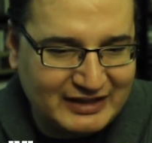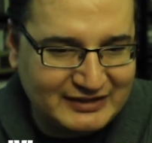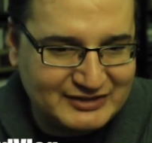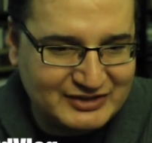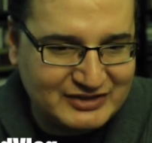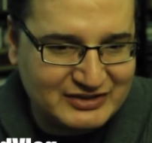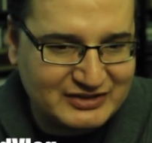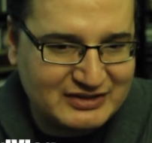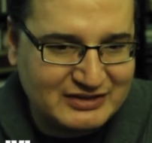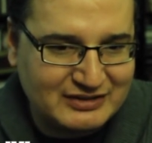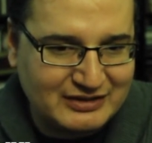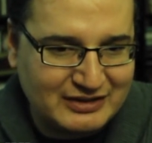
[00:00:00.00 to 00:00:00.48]

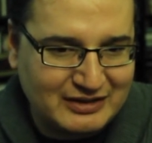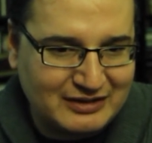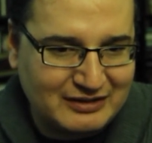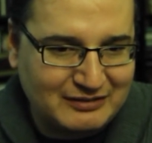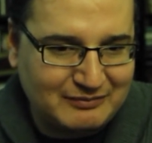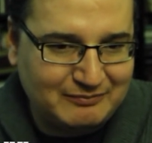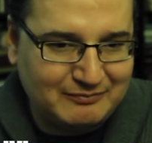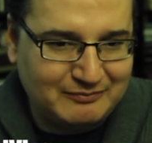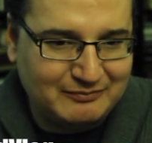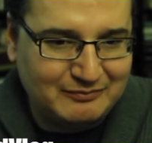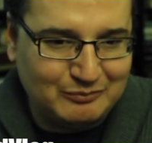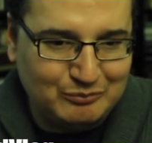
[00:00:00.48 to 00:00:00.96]
just
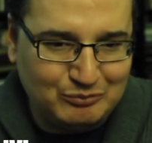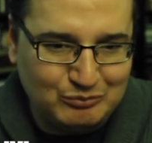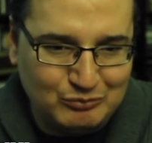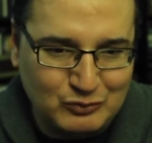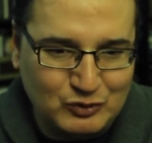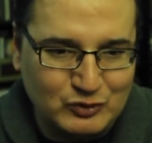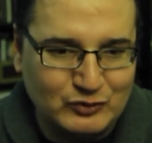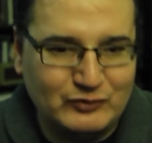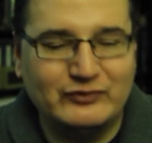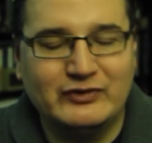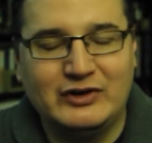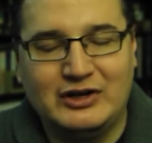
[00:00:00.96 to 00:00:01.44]

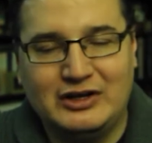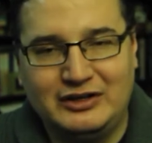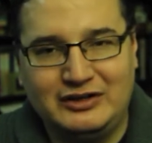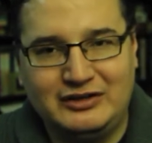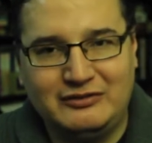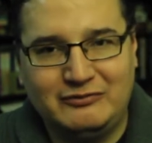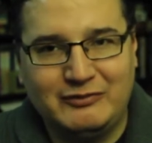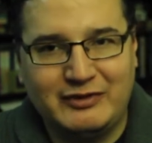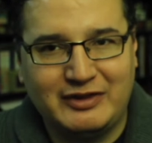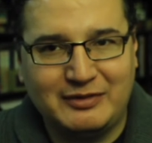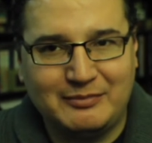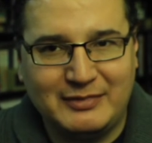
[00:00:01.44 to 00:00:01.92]
move
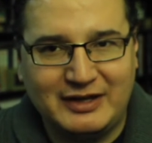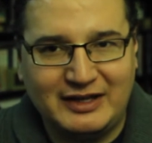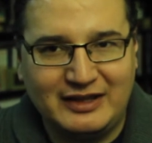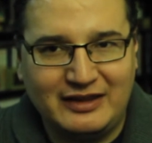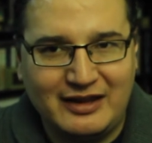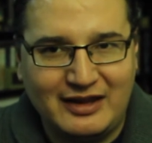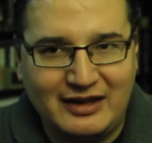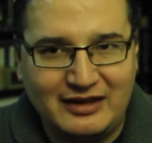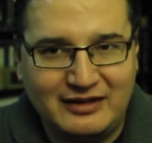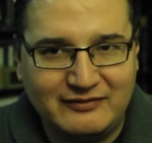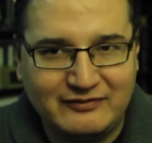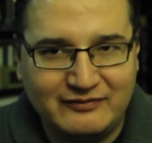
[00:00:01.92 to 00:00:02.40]
on with my
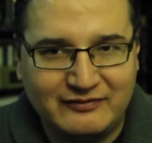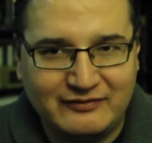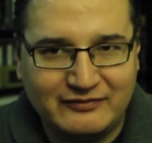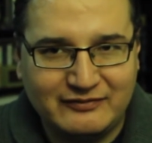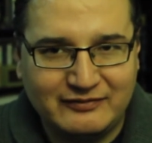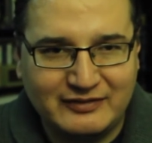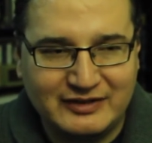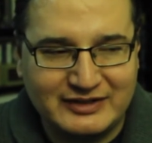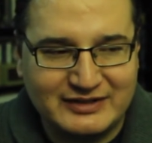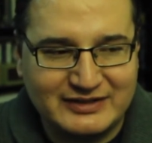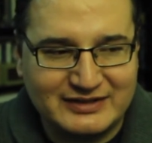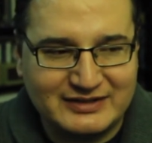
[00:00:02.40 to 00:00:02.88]

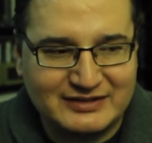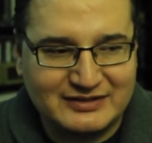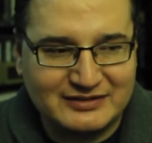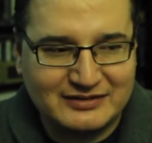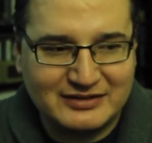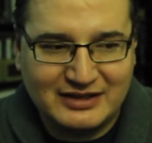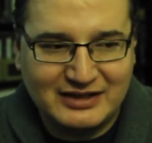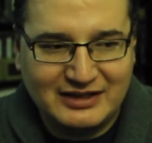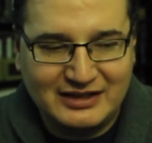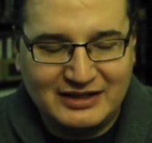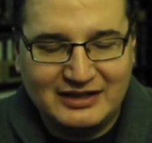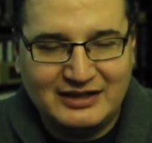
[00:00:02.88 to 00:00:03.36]
life
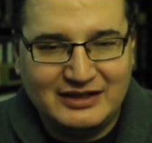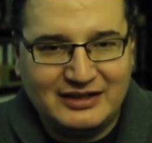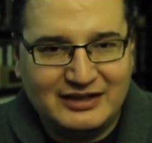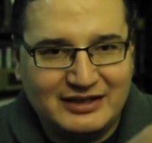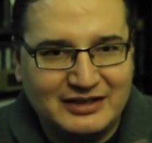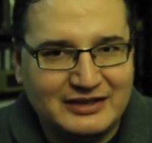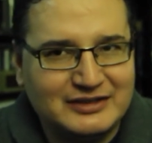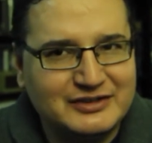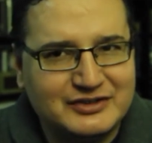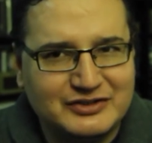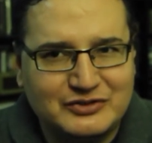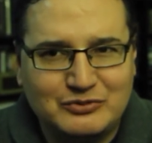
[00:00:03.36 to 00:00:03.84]
because
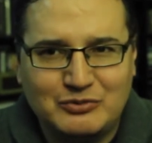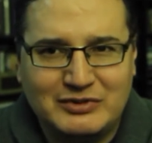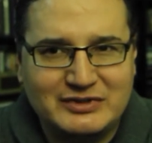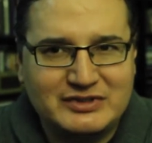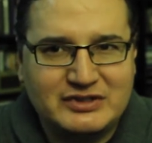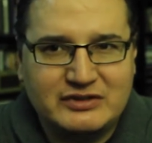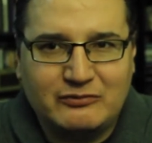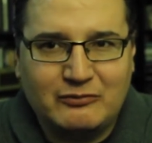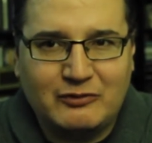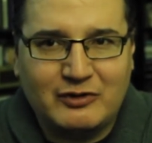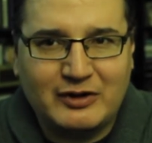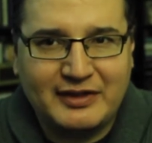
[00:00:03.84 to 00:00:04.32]
it just
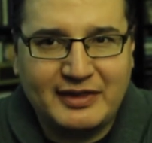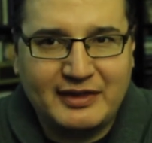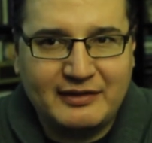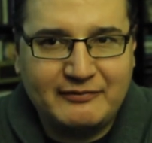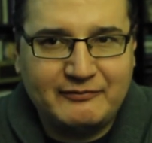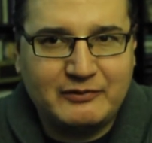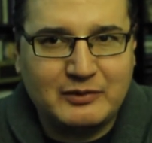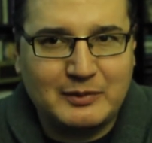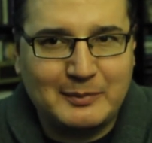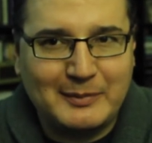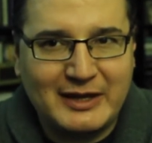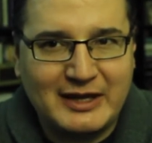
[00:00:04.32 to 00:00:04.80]
wasn't worth
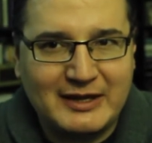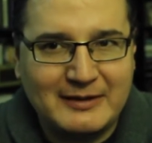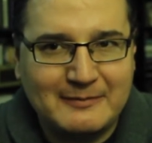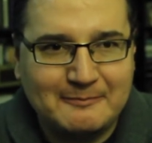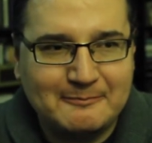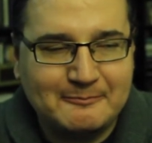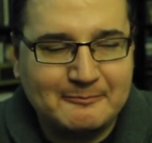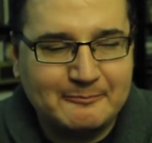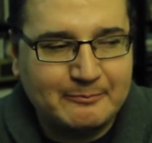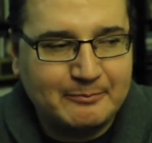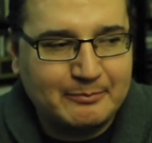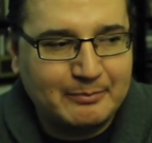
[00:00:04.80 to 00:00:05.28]
it for me.
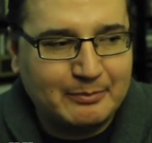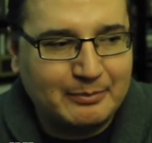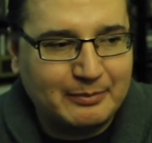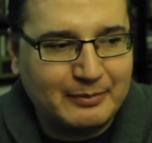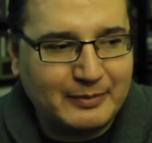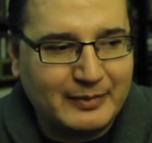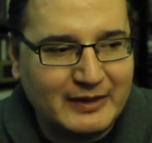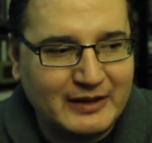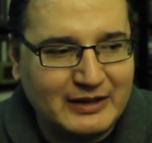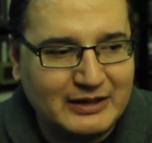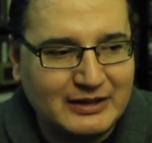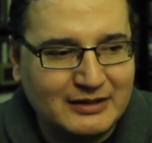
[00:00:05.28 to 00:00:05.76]

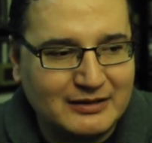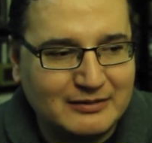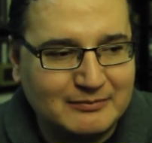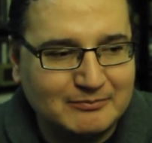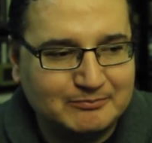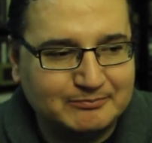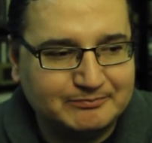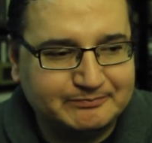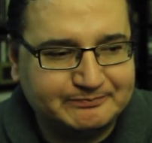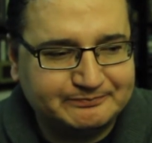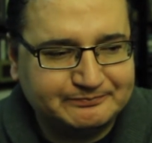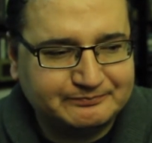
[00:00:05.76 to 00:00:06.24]
But
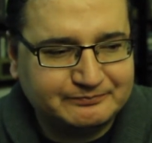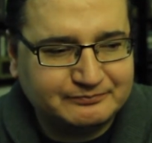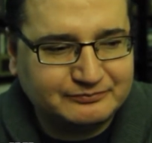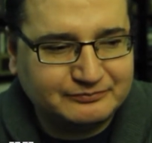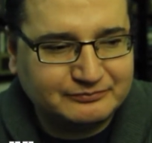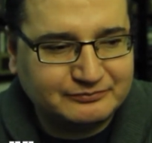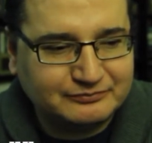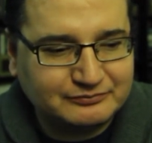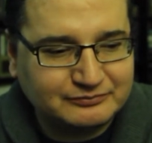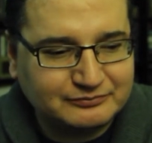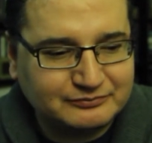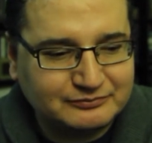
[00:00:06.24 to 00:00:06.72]

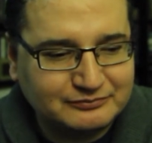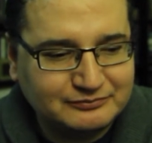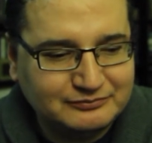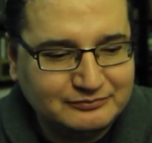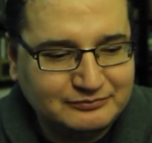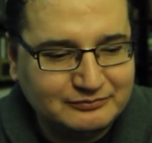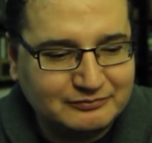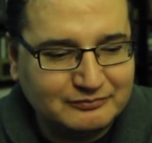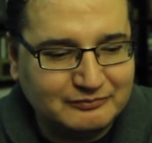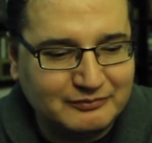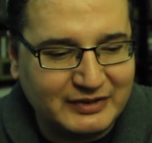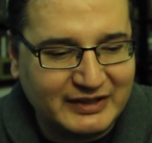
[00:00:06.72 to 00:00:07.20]

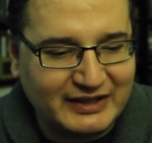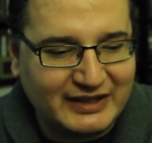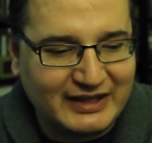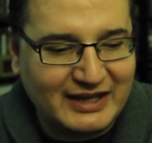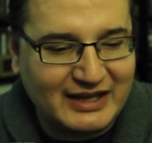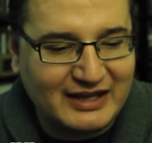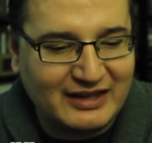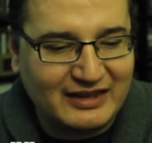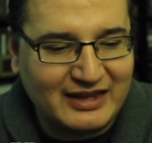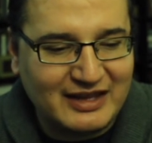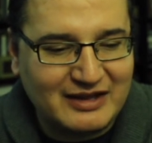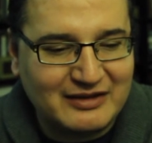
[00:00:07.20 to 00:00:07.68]

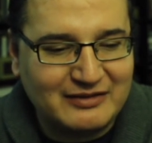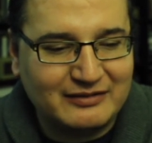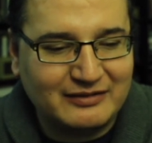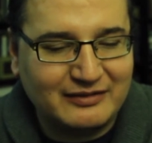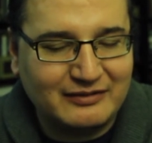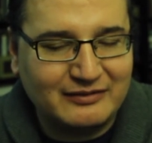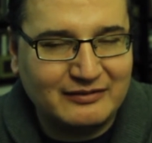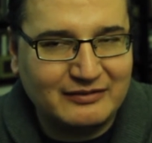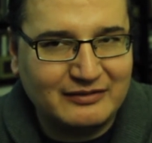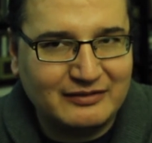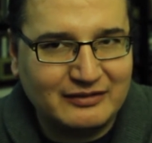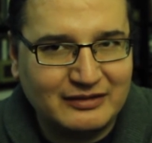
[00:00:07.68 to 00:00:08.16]
yeah,
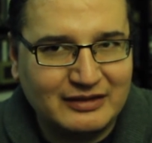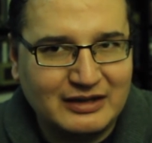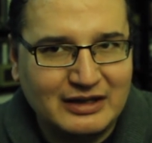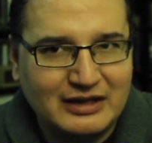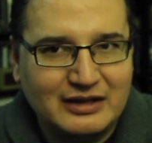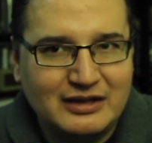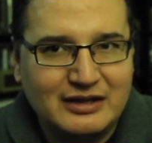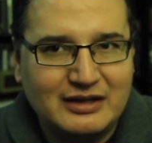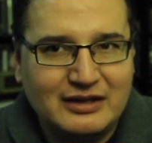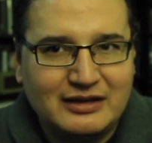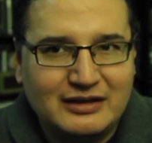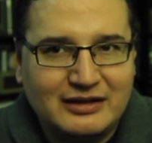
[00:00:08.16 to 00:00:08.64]

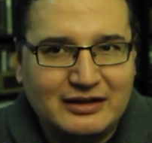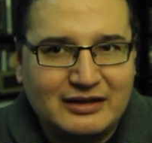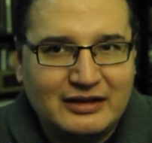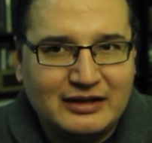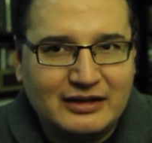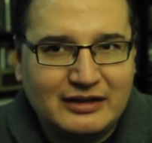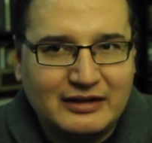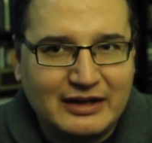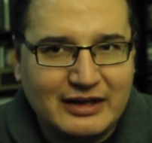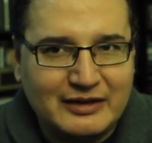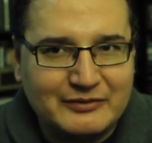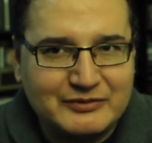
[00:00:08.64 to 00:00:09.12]

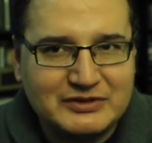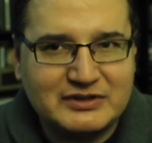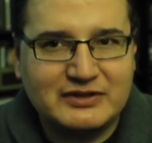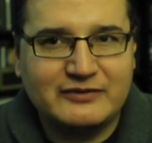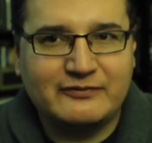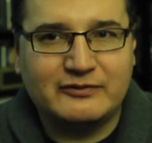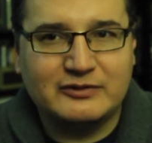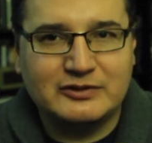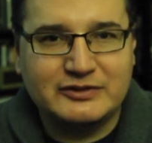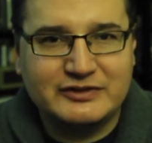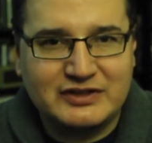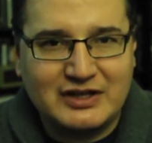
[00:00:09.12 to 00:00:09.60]
that was
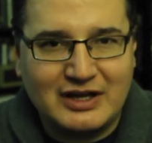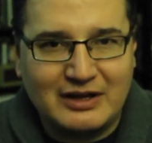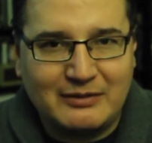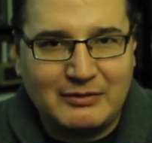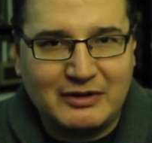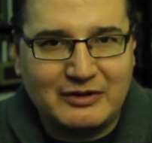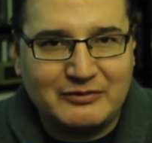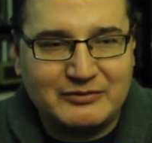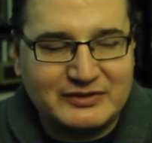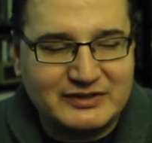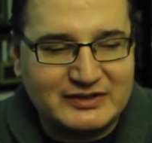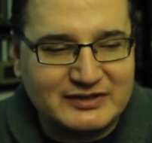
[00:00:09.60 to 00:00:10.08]
the first
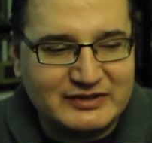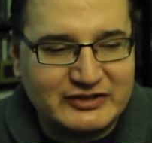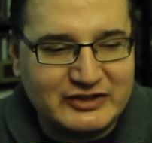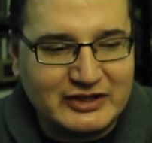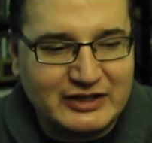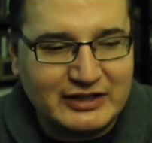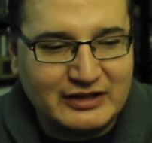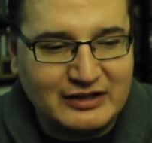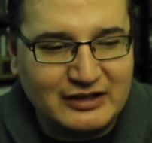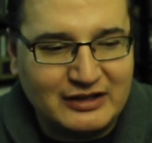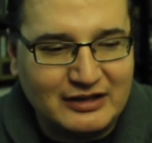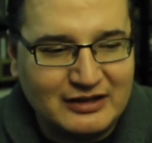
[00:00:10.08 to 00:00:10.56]
time I was in
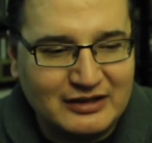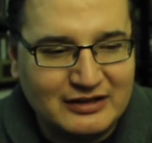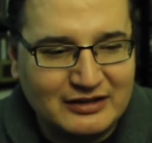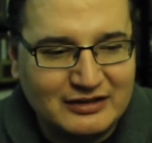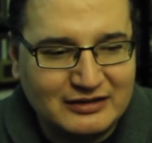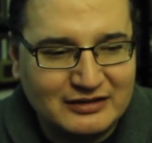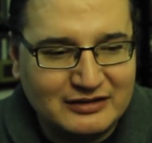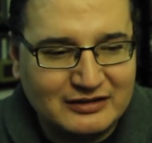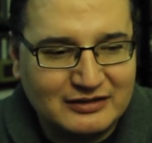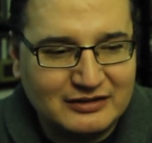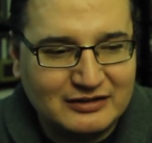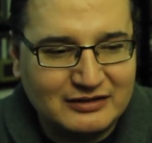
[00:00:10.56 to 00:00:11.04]
jail.
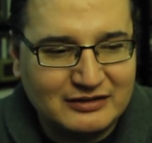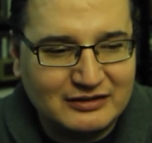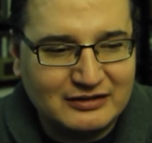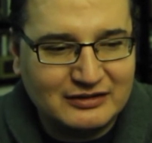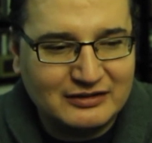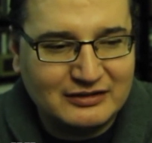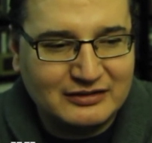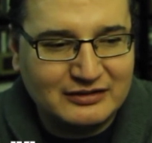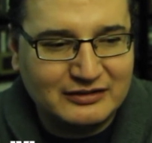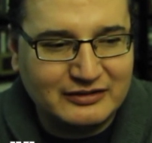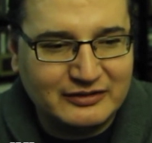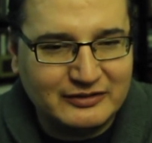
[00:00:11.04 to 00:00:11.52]

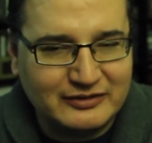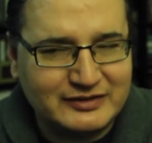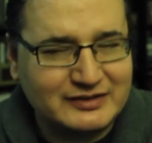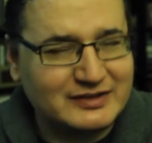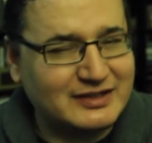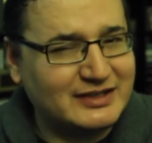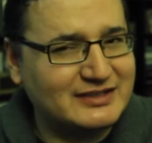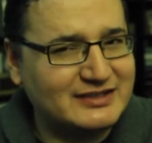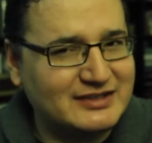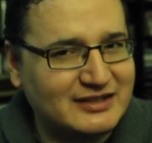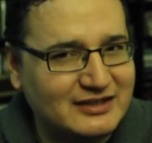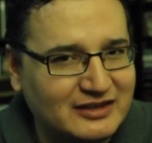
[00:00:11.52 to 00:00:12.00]

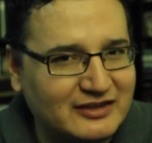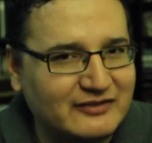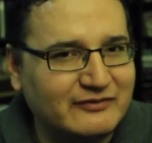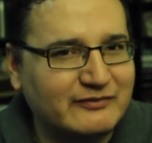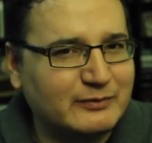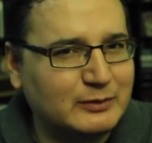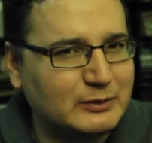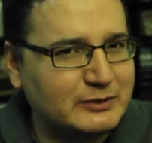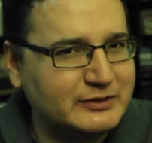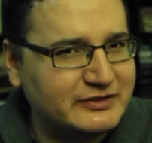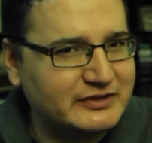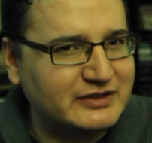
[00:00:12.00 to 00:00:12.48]
Notice I said the
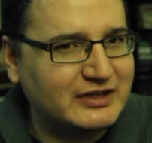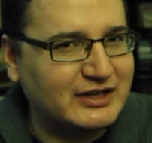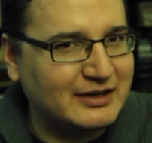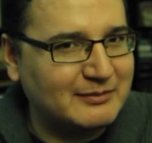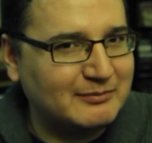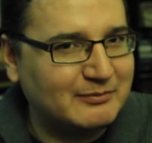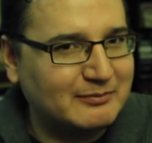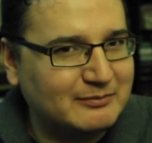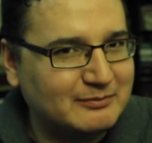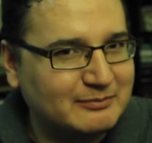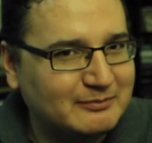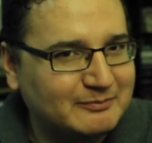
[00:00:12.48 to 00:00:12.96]
first
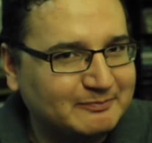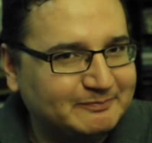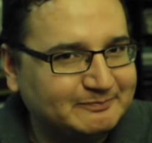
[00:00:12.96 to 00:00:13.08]
time.